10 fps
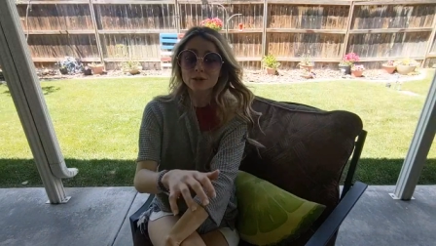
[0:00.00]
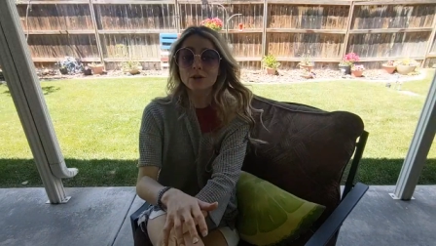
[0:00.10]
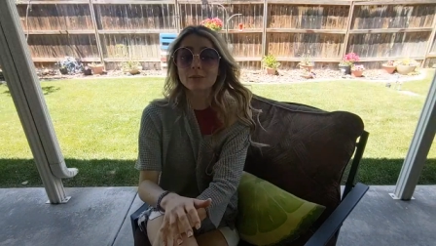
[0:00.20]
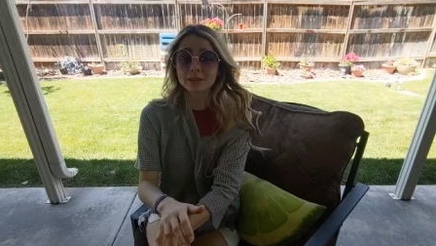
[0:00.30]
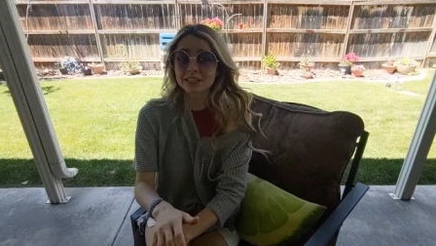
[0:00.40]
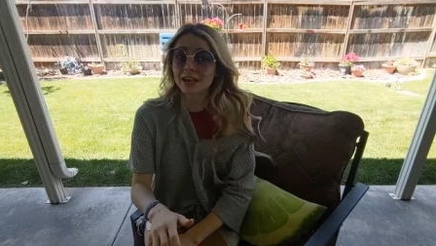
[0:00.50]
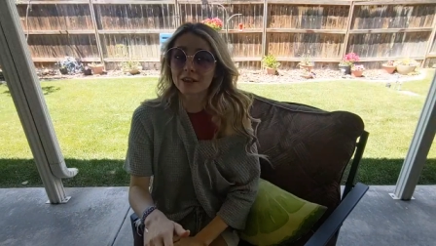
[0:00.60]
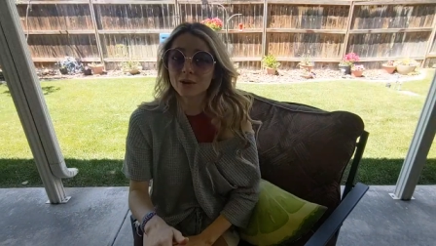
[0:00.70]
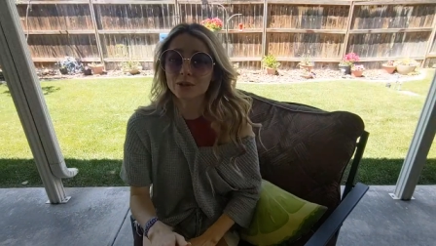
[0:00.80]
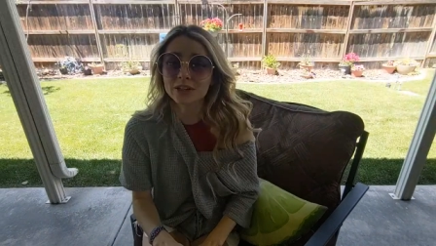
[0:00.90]
You're normally
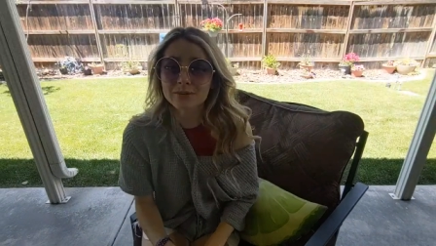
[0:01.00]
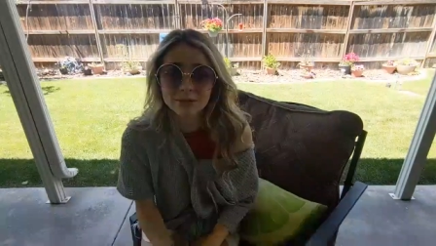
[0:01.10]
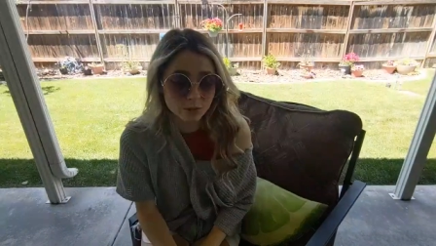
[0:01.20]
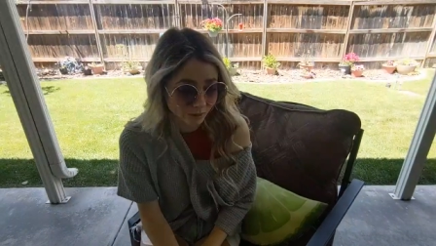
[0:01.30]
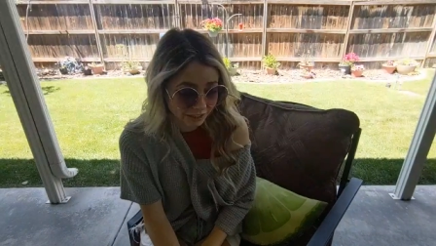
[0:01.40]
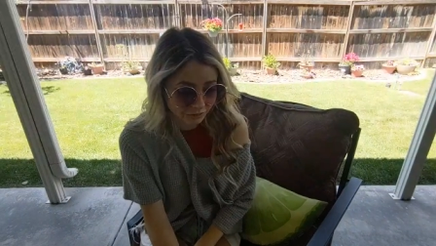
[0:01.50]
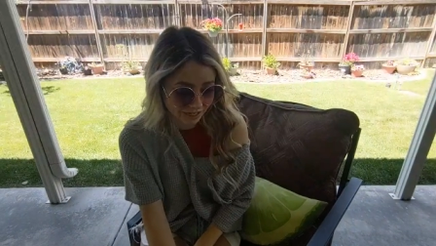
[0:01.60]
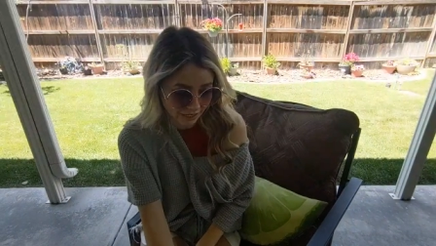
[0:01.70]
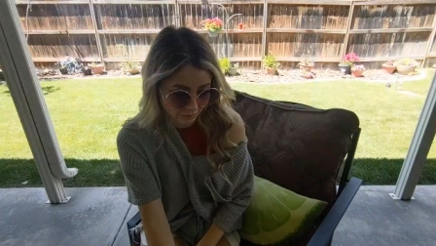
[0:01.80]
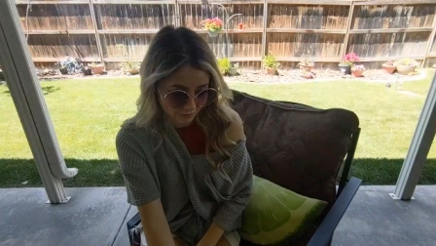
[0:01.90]
yellow. Your name is green
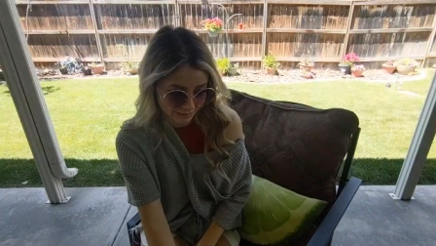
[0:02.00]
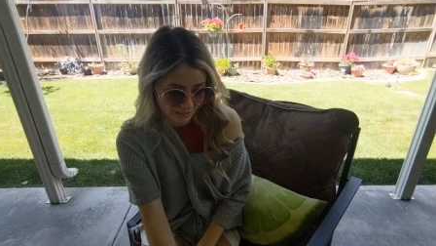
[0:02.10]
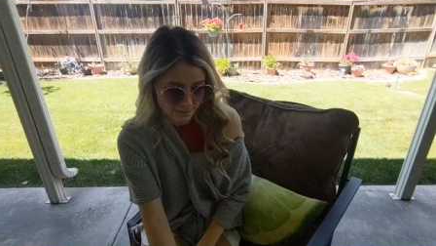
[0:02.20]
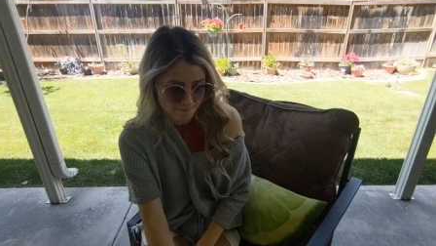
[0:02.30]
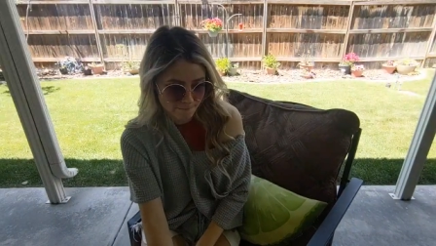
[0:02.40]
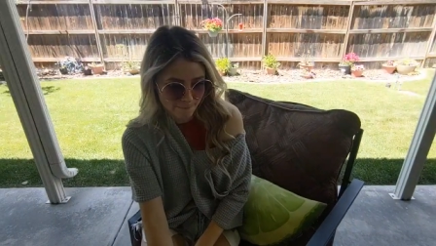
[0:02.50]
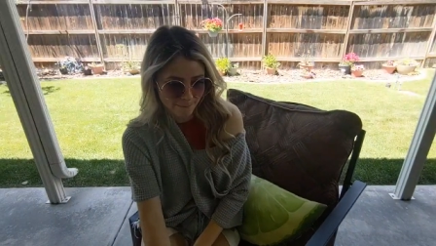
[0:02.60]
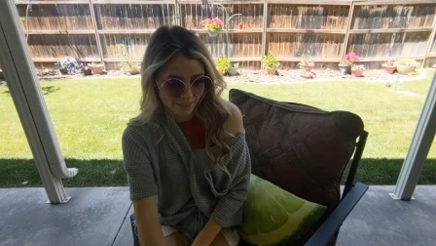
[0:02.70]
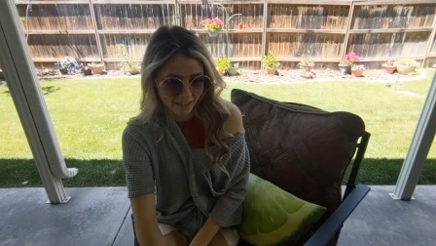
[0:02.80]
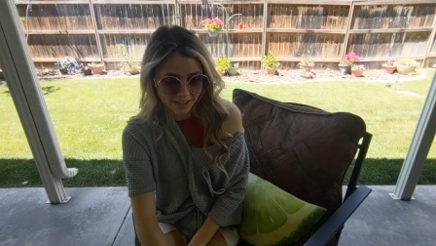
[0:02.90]
right now for me.
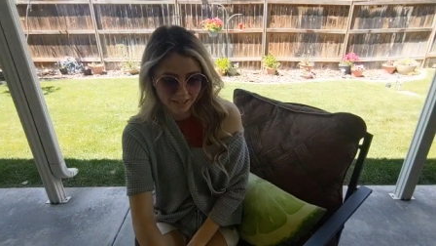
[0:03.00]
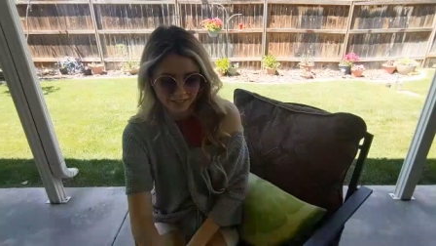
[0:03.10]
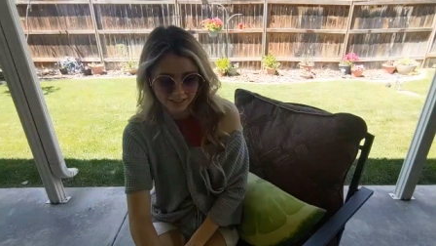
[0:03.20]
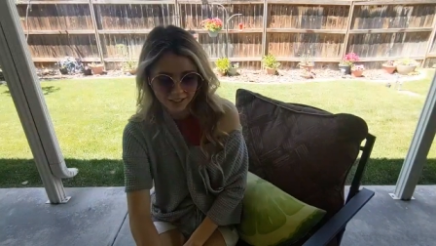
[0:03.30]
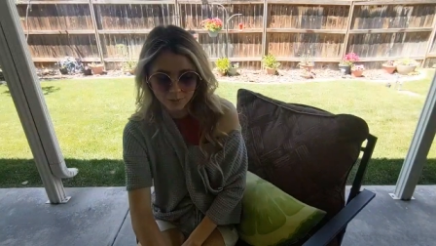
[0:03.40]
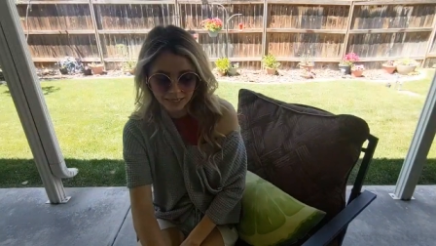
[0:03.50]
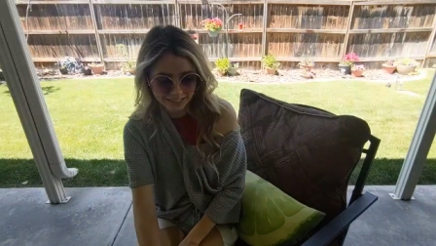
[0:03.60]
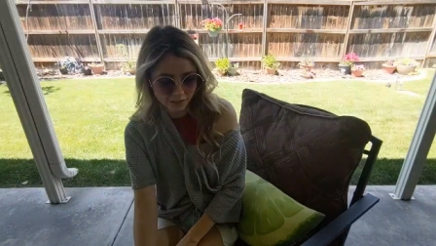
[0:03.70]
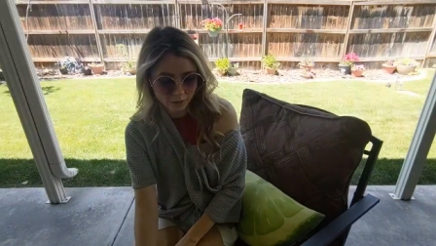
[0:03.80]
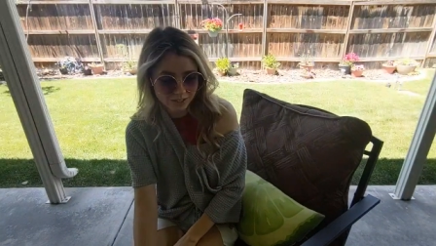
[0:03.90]
That's why I
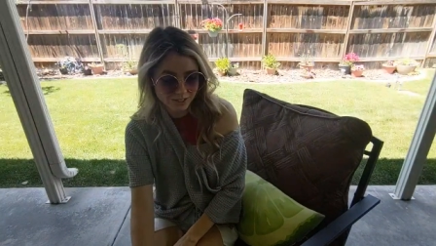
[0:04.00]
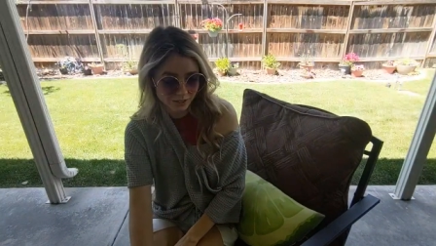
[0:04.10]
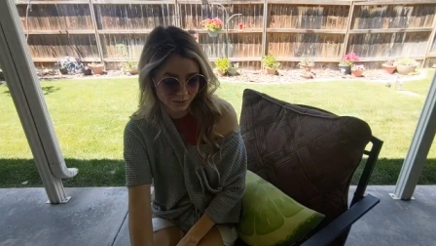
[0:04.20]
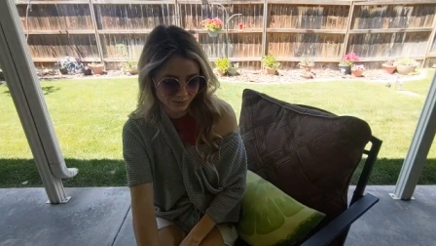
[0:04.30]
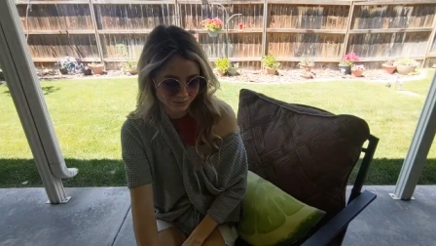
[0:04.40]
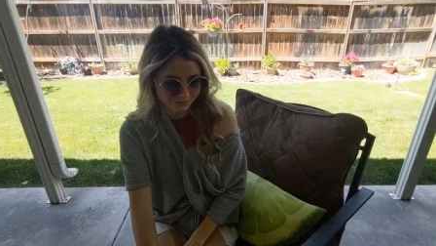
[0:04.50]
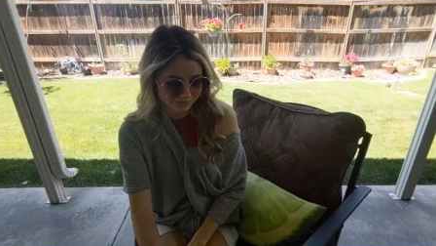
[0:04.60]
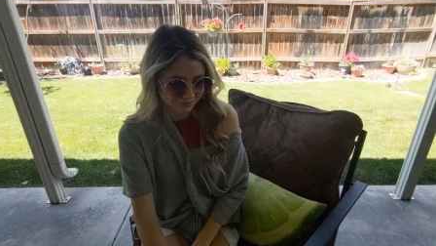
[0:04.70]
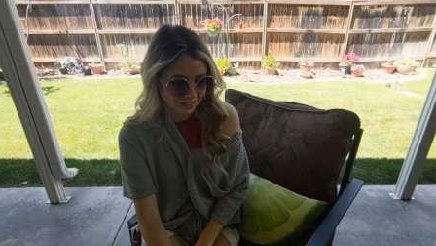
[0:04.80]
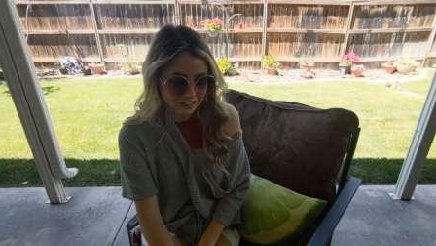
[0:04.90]
didn't notice you.
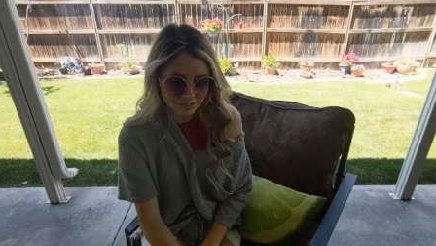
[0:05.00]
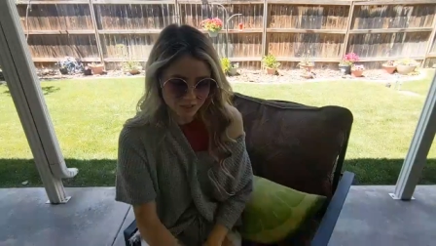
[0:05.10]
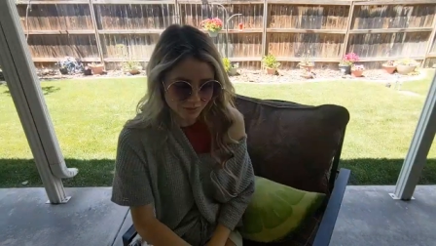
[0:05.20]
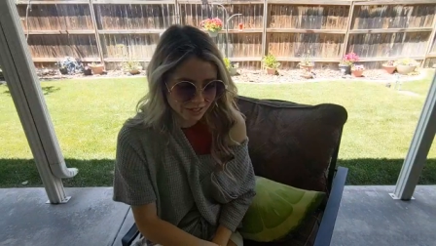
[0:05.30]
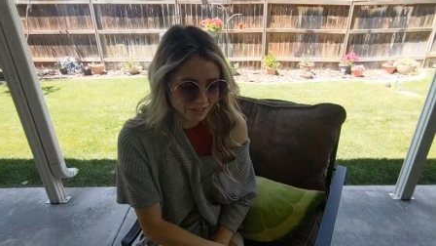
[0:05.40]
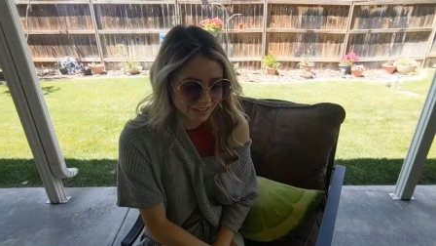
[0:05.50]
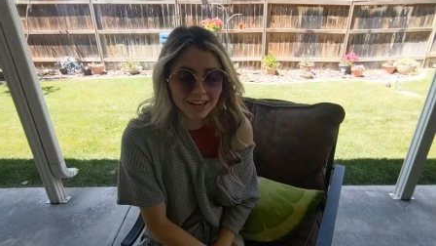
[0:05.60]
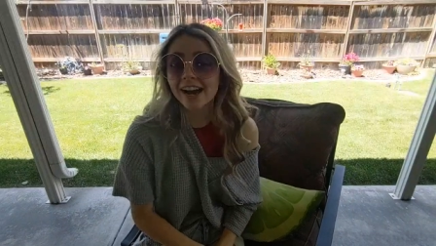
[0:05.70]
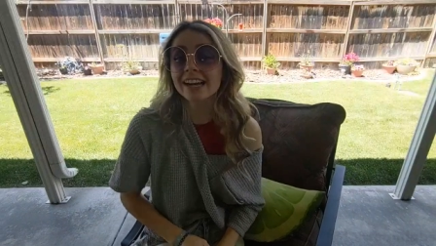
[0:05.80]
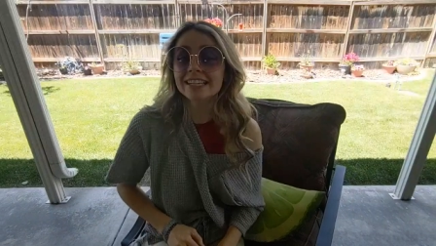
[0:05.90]
That's very weird.
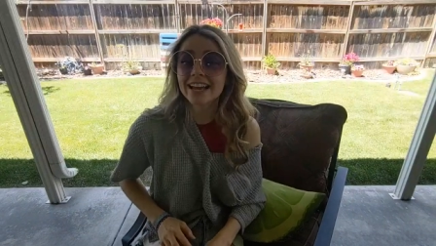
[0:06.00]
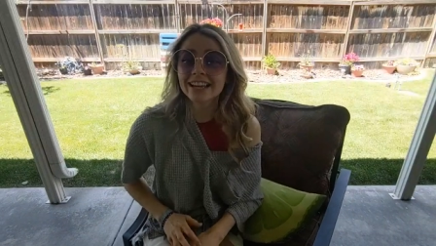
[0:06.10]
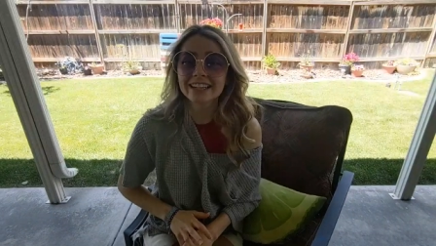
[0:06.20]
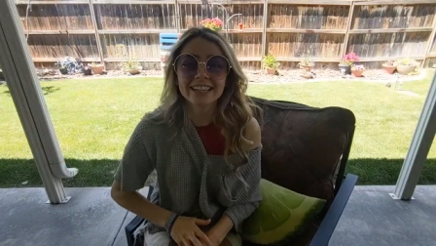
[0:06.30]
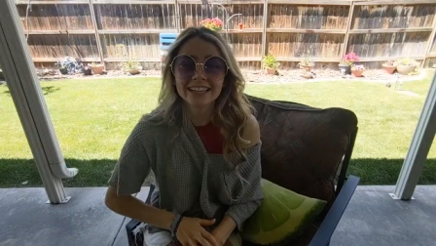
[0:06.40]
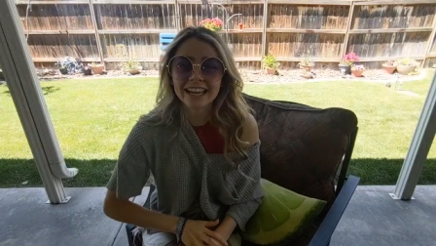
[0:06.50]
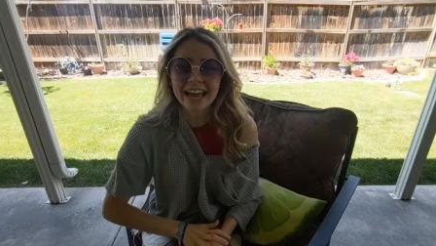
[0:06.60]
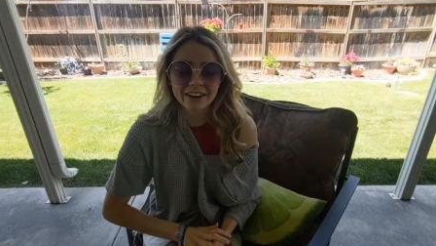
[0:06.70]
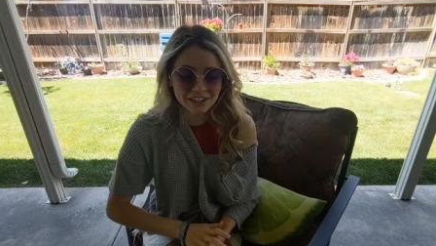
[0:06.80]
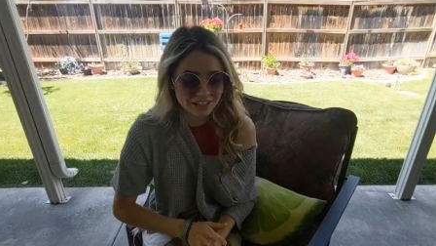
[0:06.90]
Hi, Dead.
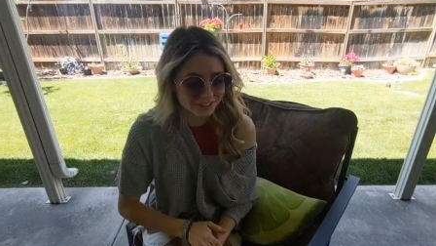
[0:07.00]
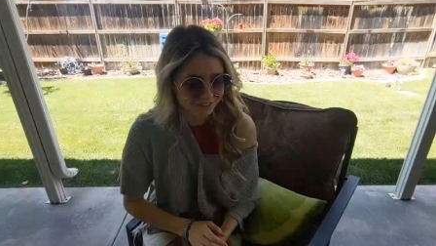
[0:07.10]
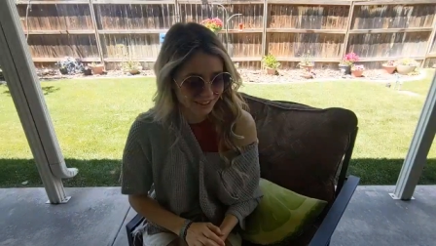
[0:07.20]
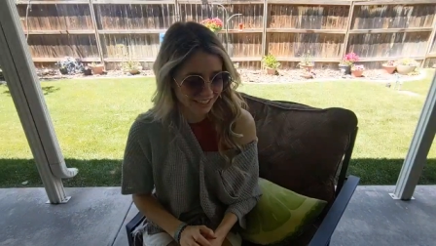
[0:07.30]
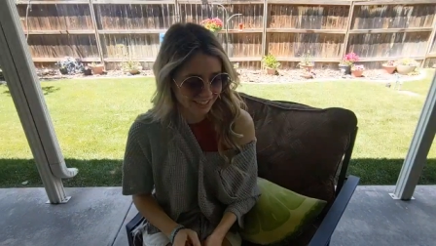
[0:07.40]
How are you?